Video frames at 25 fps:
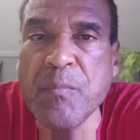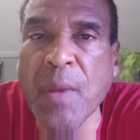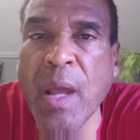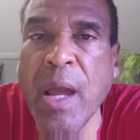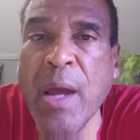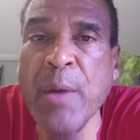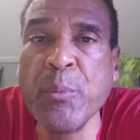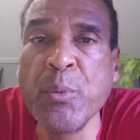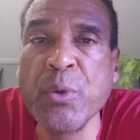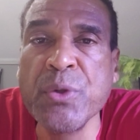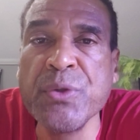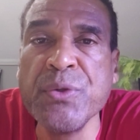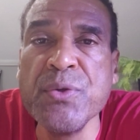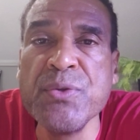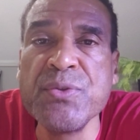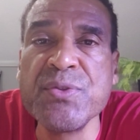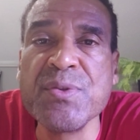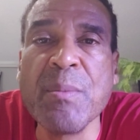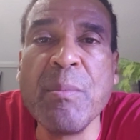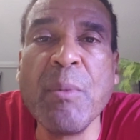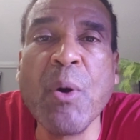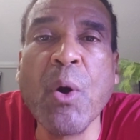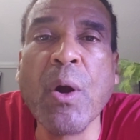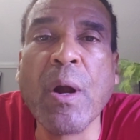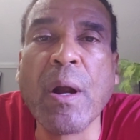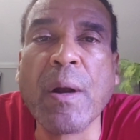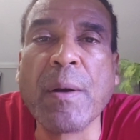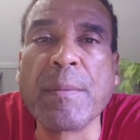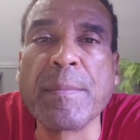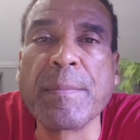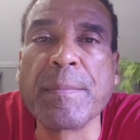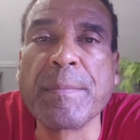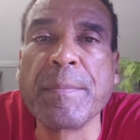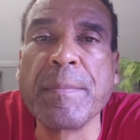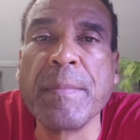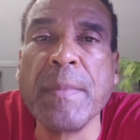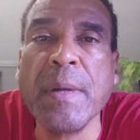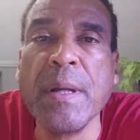And we'll do some more
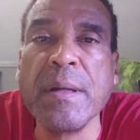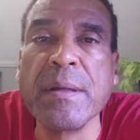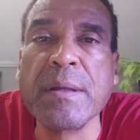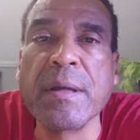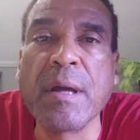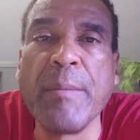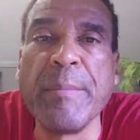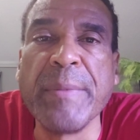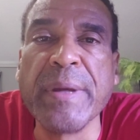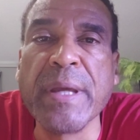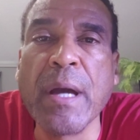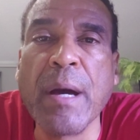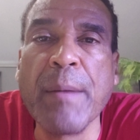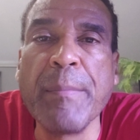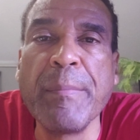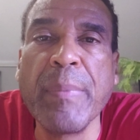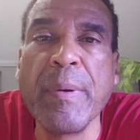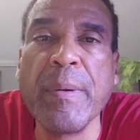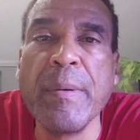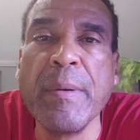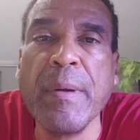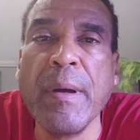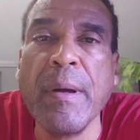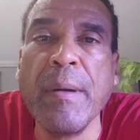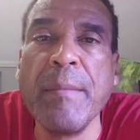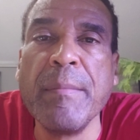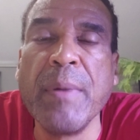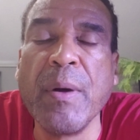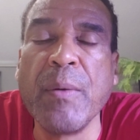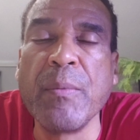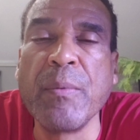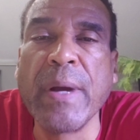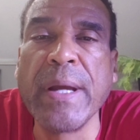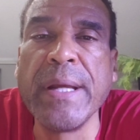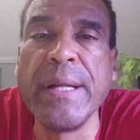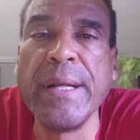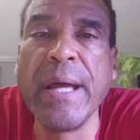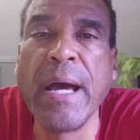coming up. But
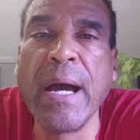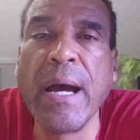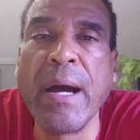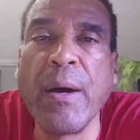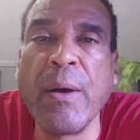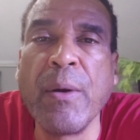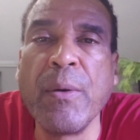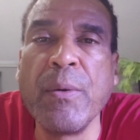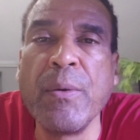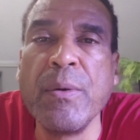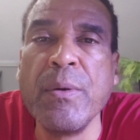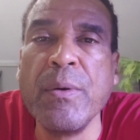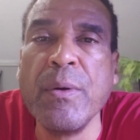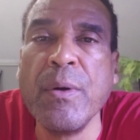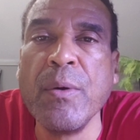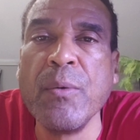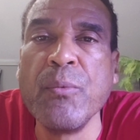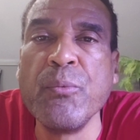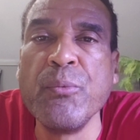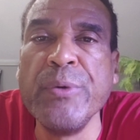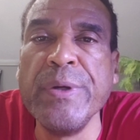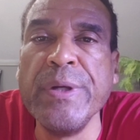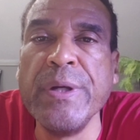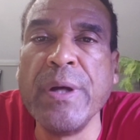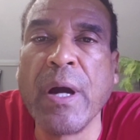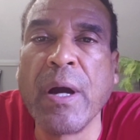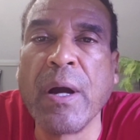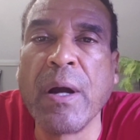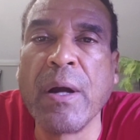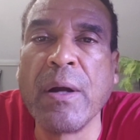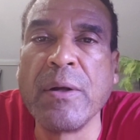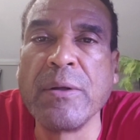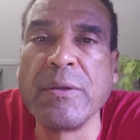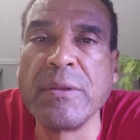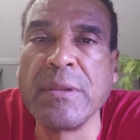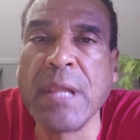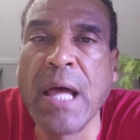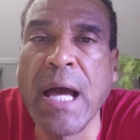right now, we
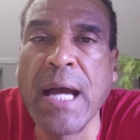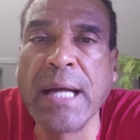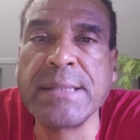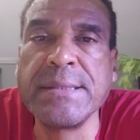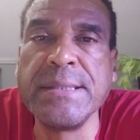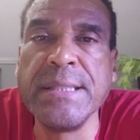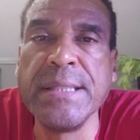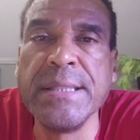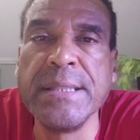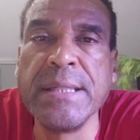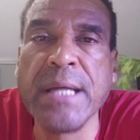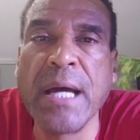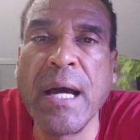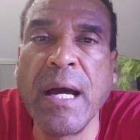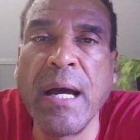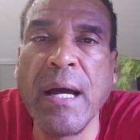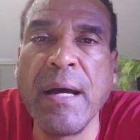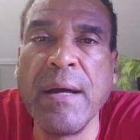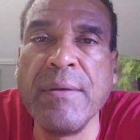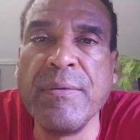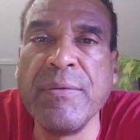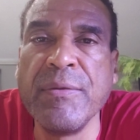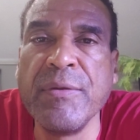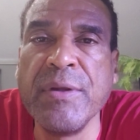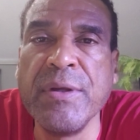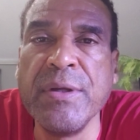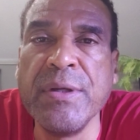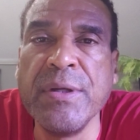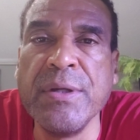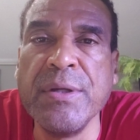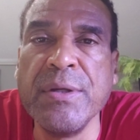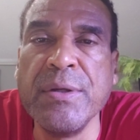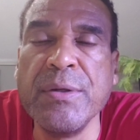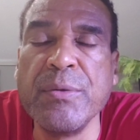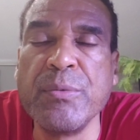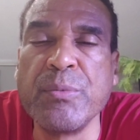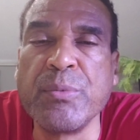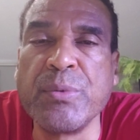are locked in on
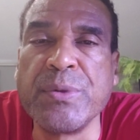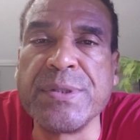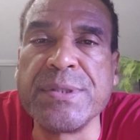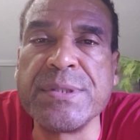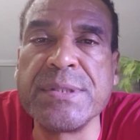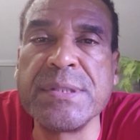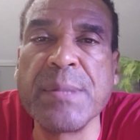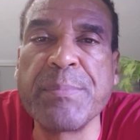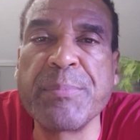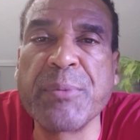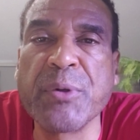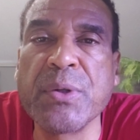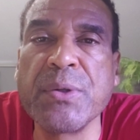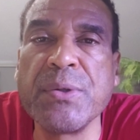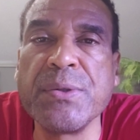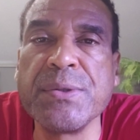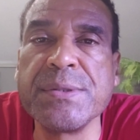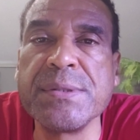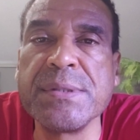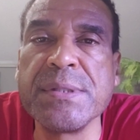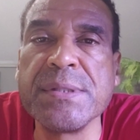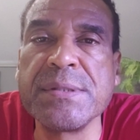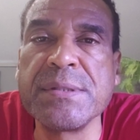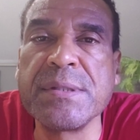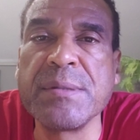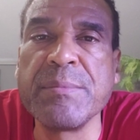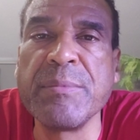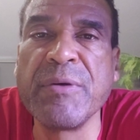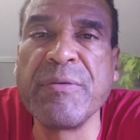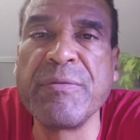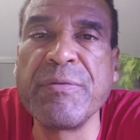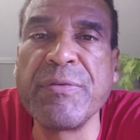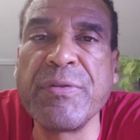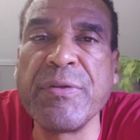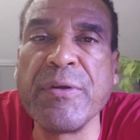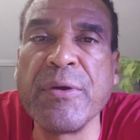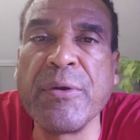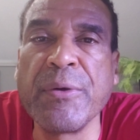the reciprocal system of
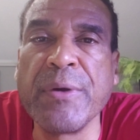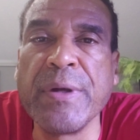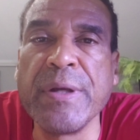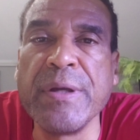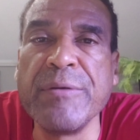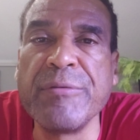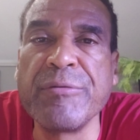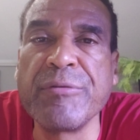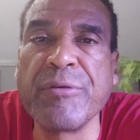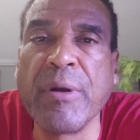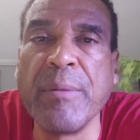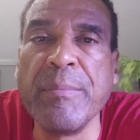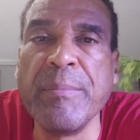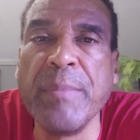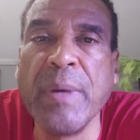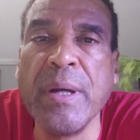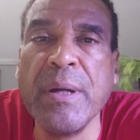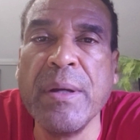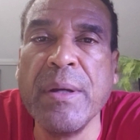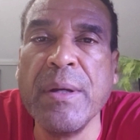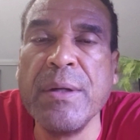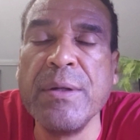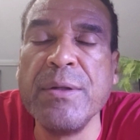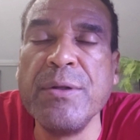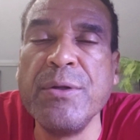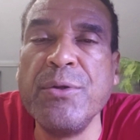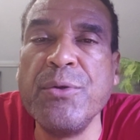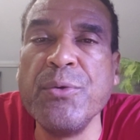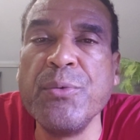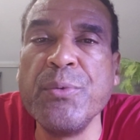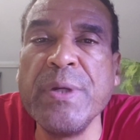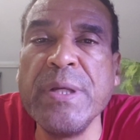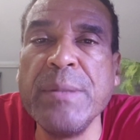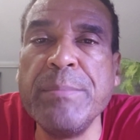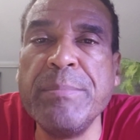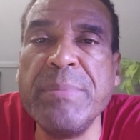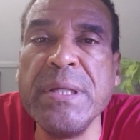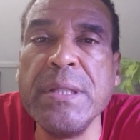theory from
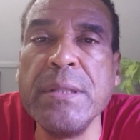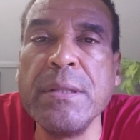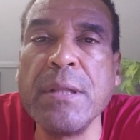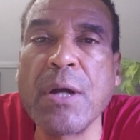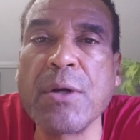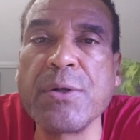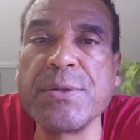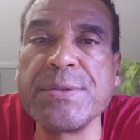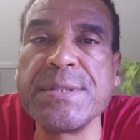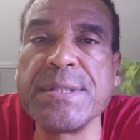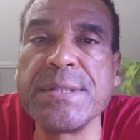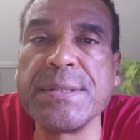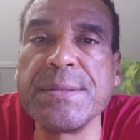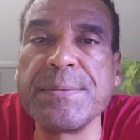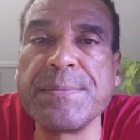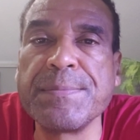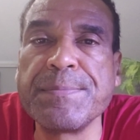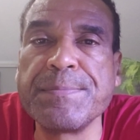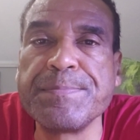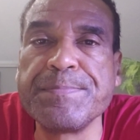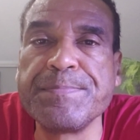Dewey B. Larson.